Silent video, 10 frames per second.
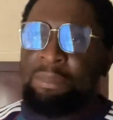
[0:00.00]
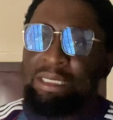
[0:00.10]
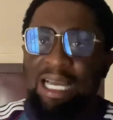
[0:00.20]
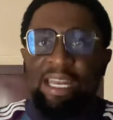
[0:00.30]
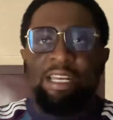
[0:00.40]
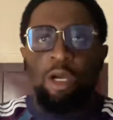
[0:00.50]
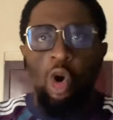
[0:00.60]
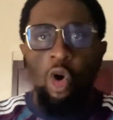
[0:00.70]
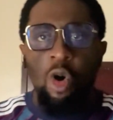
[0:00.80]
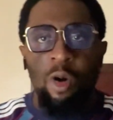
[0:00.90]
And at the
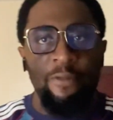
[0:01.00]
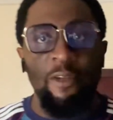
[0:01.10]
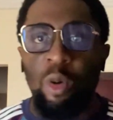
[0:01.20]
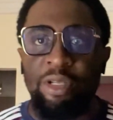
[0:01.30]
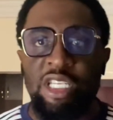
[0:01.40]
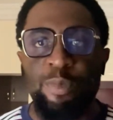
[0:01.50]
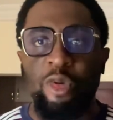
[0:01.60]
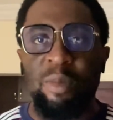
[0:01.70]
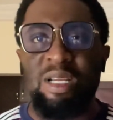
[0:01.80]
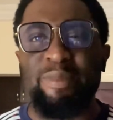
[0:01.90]
core of all this
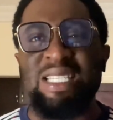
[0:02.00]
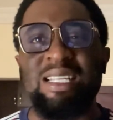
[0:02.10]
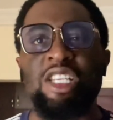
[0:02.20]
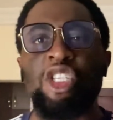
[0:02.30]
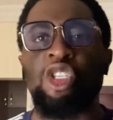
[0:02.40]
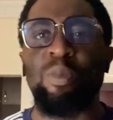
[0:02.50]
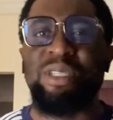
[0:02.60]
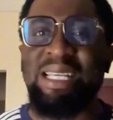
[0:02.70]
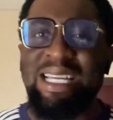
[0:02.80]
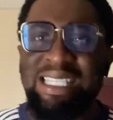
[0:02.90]
problem is this
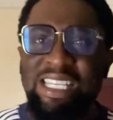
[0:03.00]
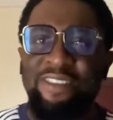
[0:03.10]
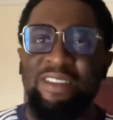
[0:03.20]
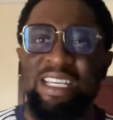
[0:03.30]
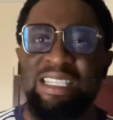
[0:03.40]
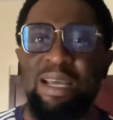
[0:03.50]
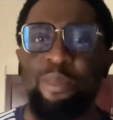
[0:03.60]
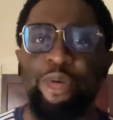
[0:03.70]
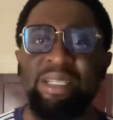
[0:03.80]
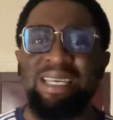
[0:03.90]
subjective
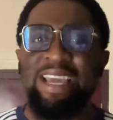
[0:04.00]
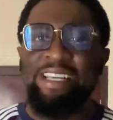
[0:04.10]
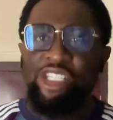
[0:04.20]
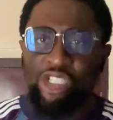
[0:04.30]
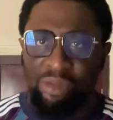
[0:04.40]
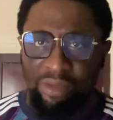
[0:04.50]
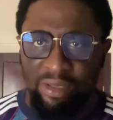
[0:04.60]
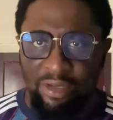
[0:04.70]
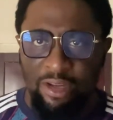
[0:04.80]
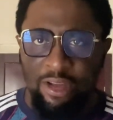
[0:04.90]
interpretation
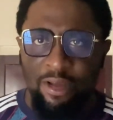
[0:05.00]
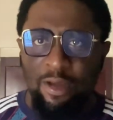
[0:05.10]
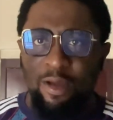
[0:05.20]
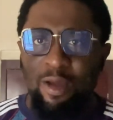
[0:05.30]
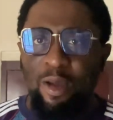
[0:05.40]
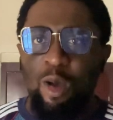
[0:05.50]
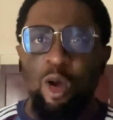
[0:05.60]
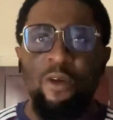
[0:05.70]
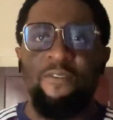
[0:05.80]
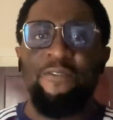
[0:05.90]

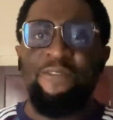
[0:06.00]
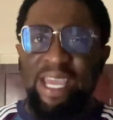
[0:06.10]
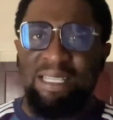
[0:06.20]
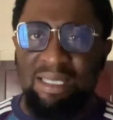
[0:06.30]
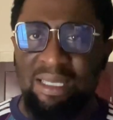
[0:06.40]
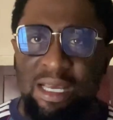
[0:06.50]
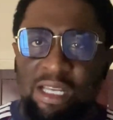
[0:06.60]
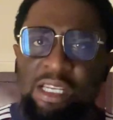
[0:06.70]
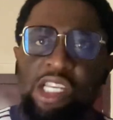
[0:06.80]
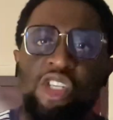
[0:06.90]
of faith,
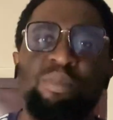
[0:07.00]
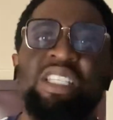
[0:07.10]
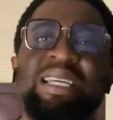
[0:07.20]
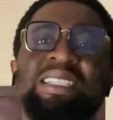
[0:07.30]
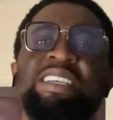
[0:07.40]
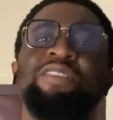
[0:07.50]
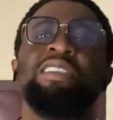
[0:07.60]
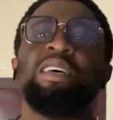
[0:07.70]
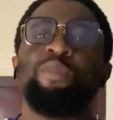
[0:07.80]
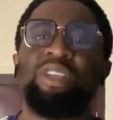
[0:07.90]
the subjective
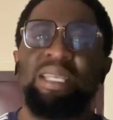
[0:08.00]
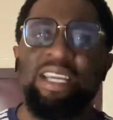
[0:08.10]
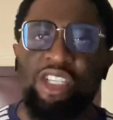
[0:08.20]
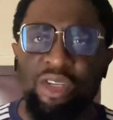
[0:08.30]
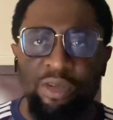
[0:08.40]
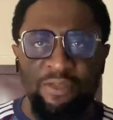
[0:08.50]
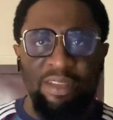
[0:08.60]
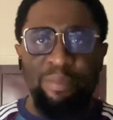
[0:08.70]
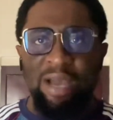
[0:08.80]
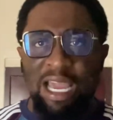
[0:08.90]
interpretation of
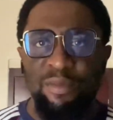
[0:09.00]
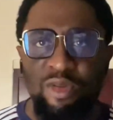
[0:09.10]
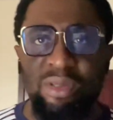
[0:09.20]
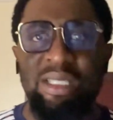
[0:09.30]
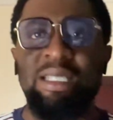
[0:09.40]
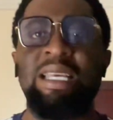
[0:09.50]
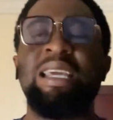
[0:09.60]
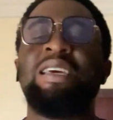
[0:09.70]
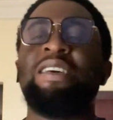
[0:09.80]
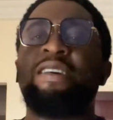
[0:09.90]
the Bible,
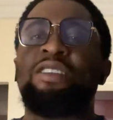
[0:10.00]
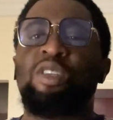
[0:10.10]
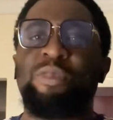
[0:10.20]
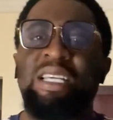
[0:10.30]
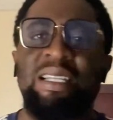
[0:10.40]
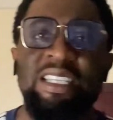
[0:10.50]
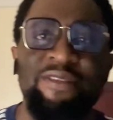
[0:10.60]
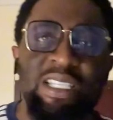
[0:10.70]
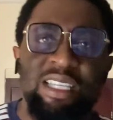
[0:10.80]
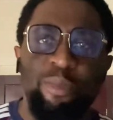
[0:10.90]
the subjective
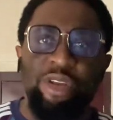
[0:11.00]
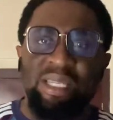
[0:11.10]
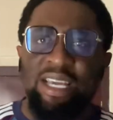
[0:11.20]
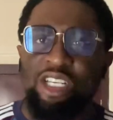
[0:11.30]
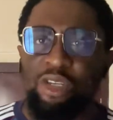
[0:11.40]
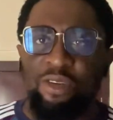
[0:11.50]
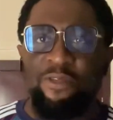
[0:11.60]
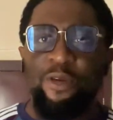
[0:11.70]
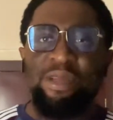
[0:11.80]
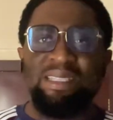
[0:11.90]
interpretation
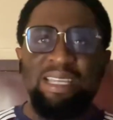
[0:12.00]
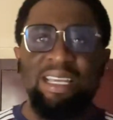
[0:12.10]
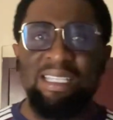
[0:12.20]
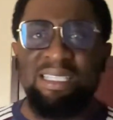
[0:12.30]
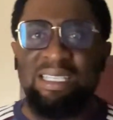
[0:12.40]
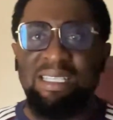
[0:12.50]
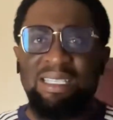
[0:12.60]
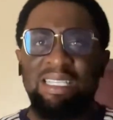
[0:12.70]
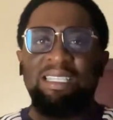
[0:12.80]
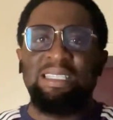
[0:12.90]
of Christianity,
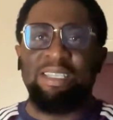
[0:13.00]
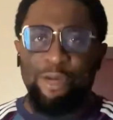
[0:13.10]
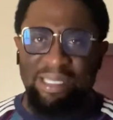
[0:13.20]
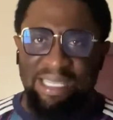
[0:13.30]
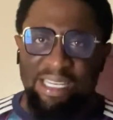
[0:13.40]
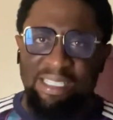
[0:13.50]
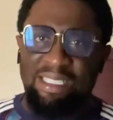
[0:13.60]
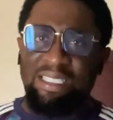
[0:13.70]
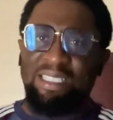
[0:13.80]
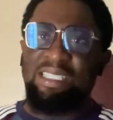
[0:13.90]

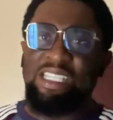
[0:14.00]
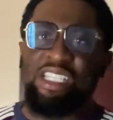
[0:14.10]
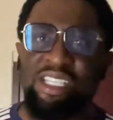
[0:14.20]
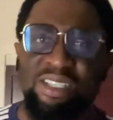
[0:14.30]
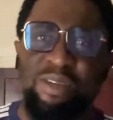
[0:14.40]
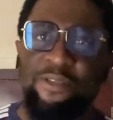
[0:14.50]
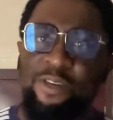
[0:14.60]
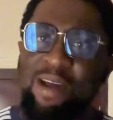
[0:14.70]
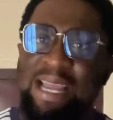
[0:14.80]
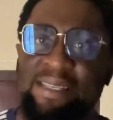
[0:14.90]
the teachings of
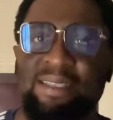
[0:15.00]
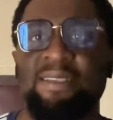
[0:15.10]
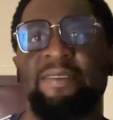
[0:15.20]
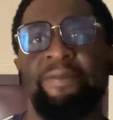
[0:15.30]
Christ.